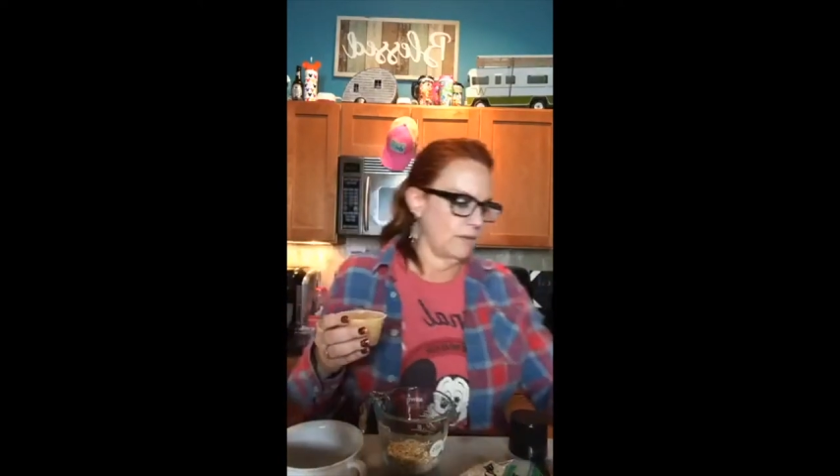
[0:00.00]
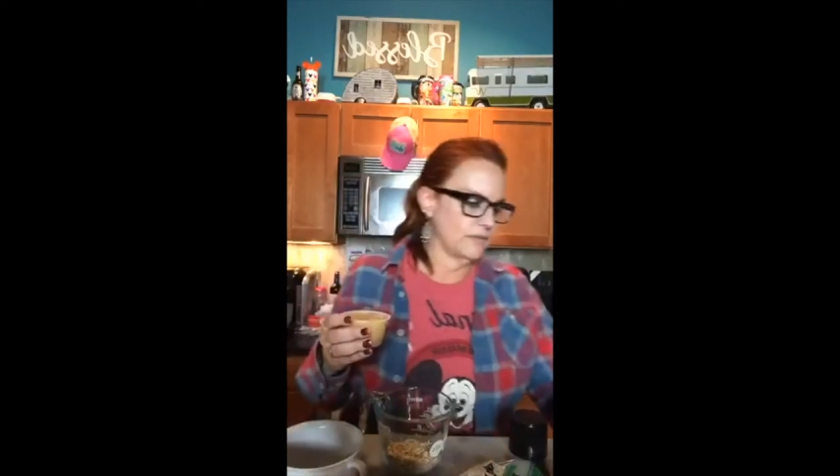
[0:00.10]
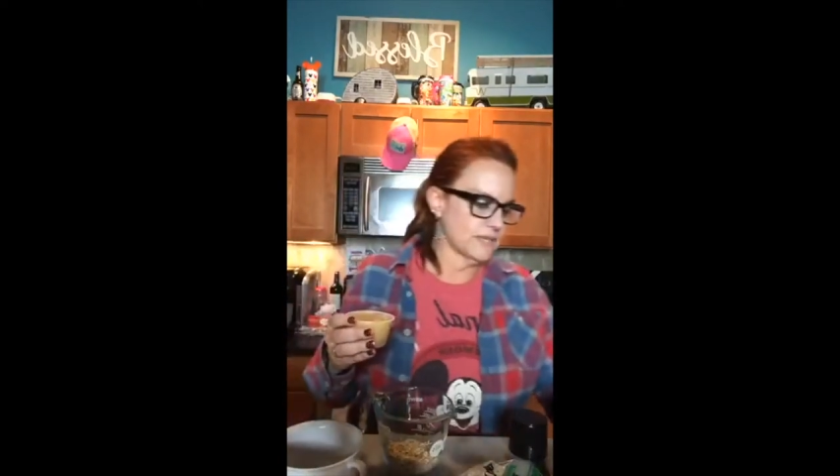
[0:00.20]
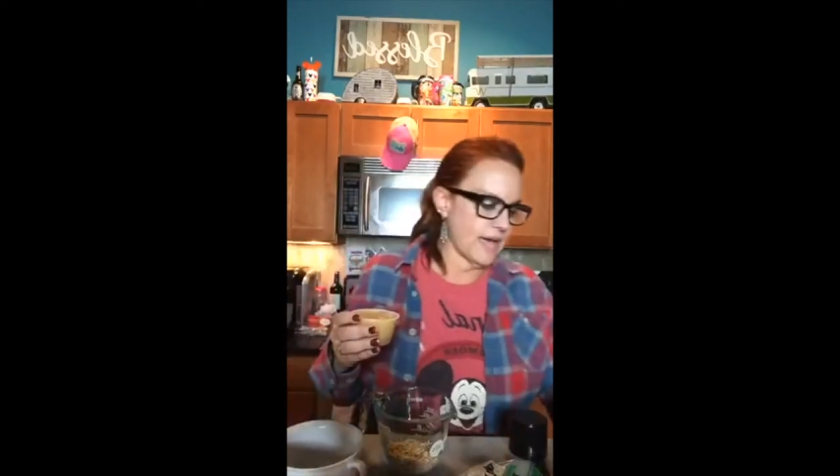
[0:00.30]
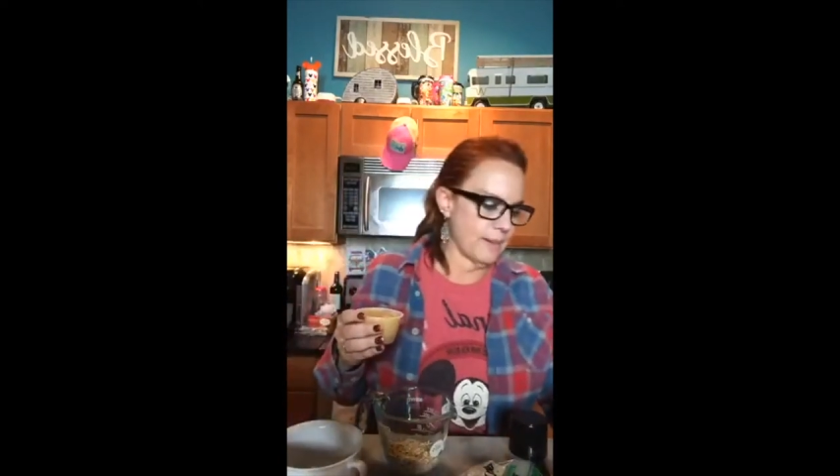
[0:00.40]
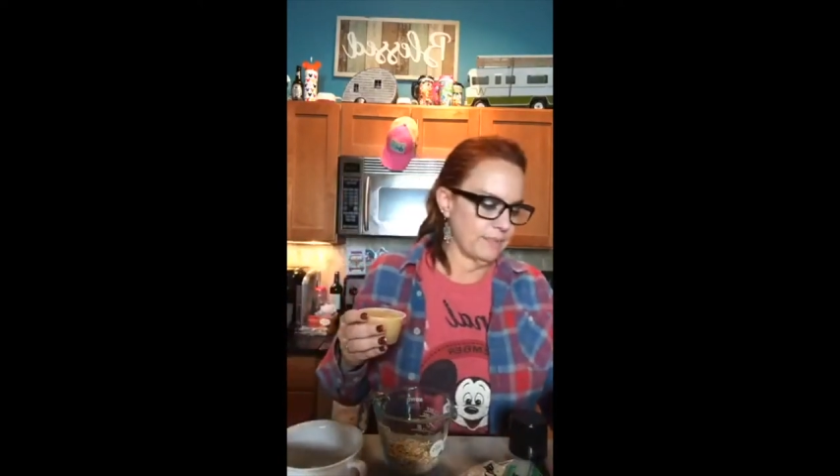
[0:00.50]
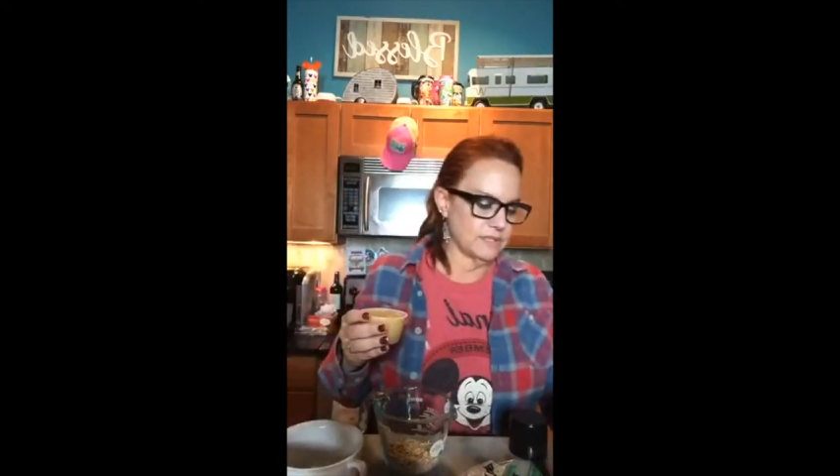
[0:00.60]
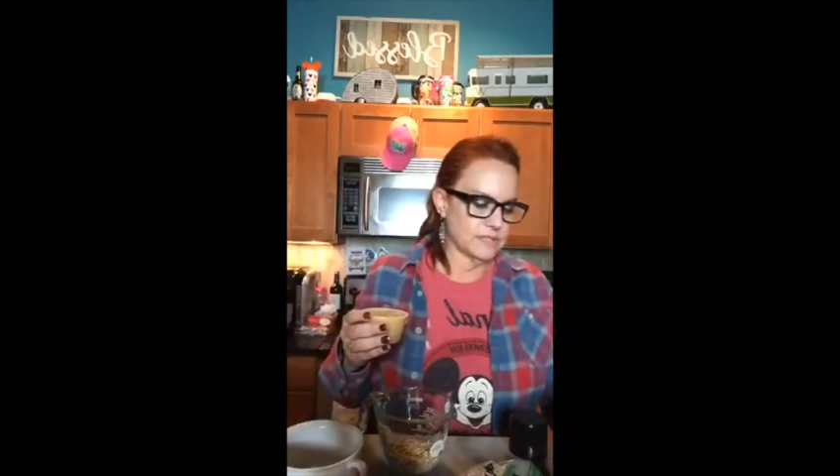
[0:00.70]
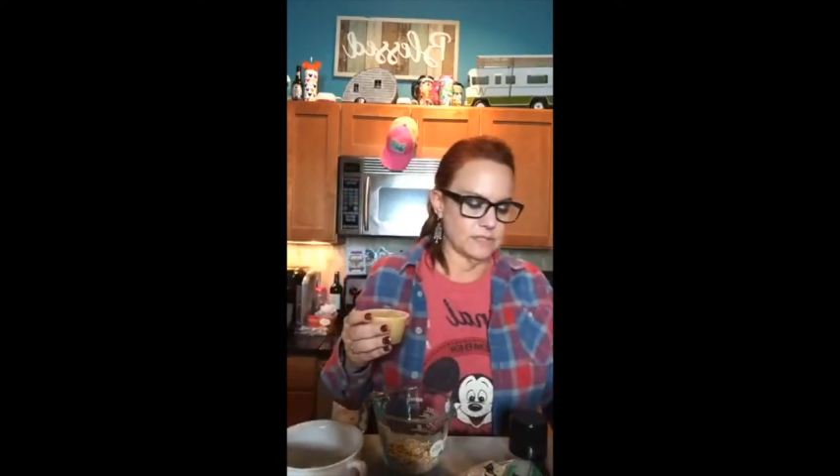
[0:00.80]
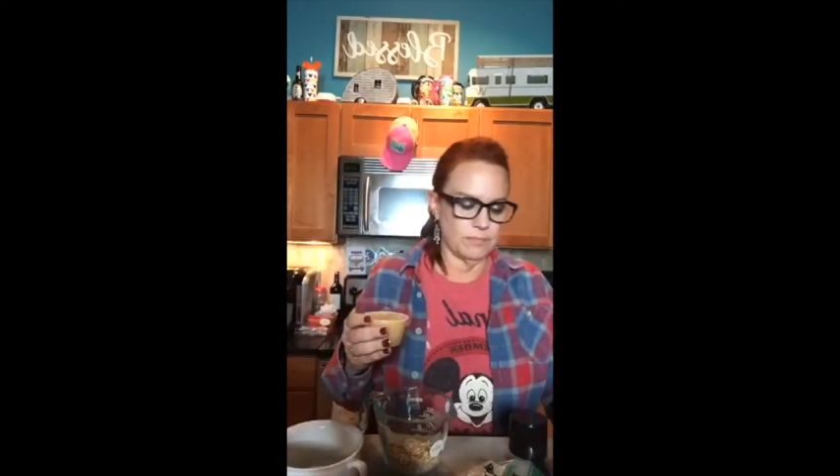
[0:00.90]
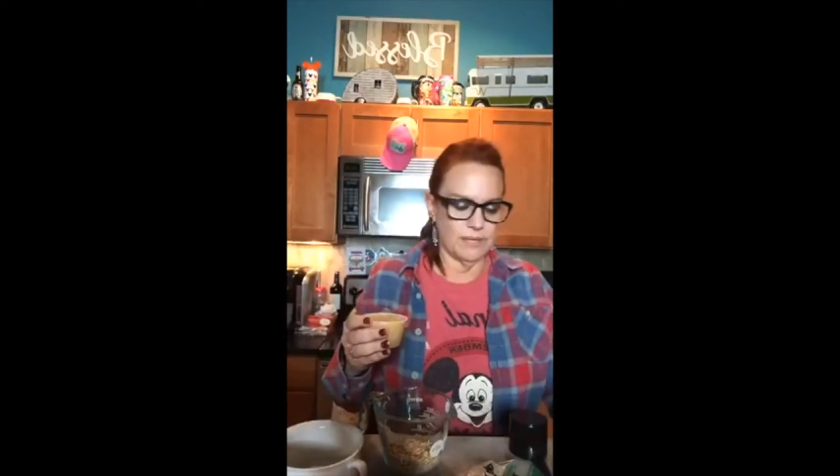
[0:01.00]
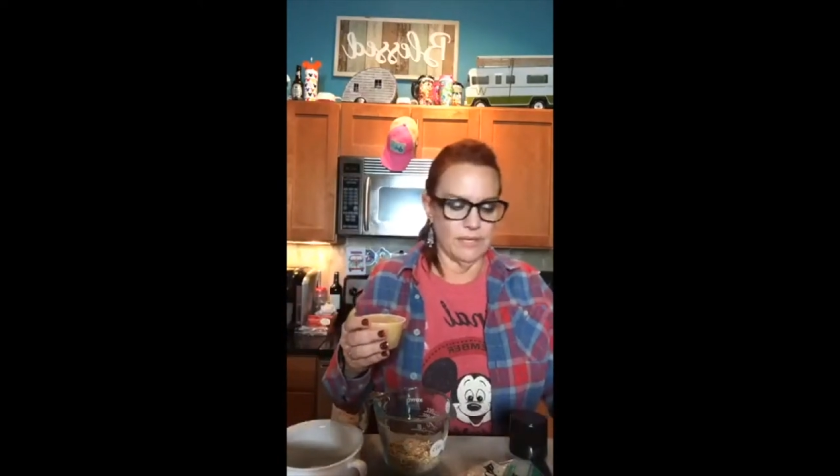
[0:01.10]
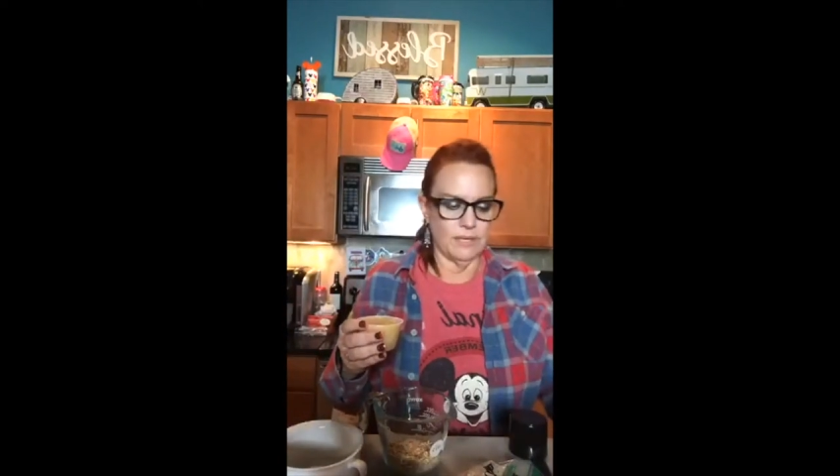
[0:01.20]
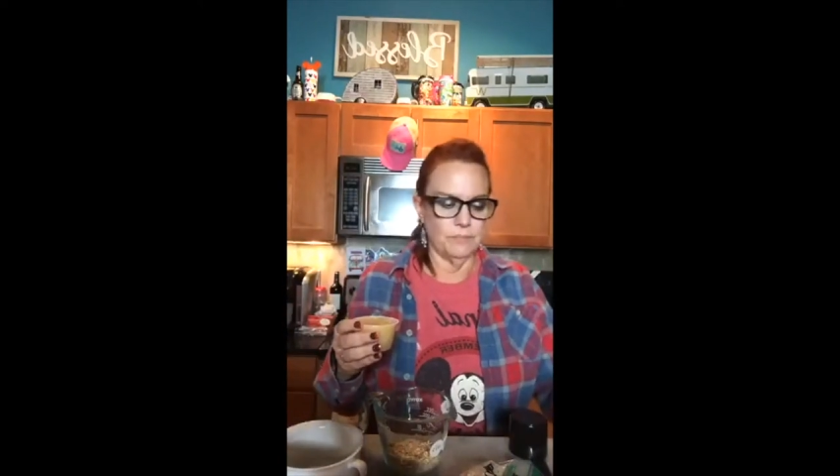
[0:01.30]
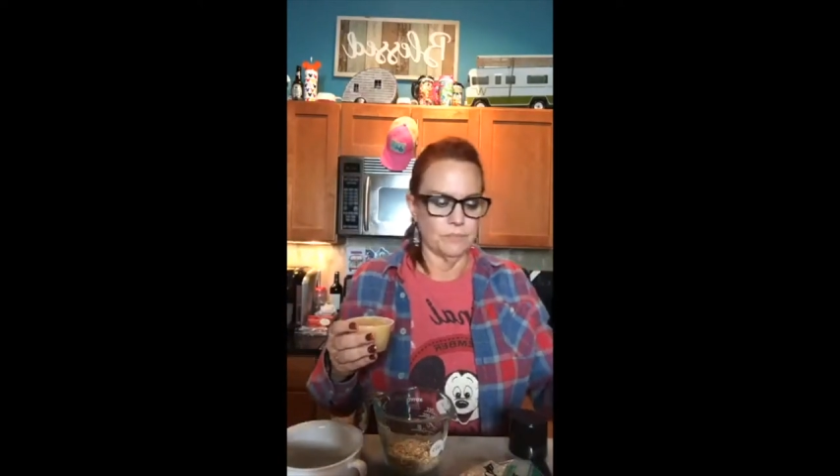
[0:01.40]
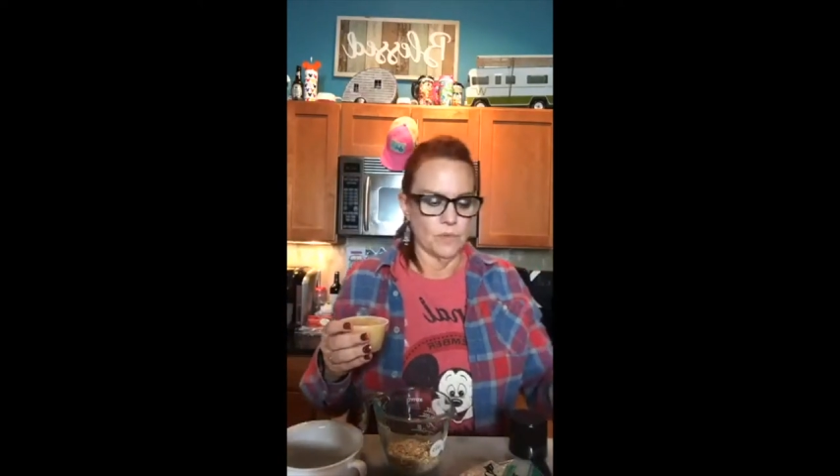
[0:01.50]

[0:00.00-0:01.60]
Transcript: And this happens to be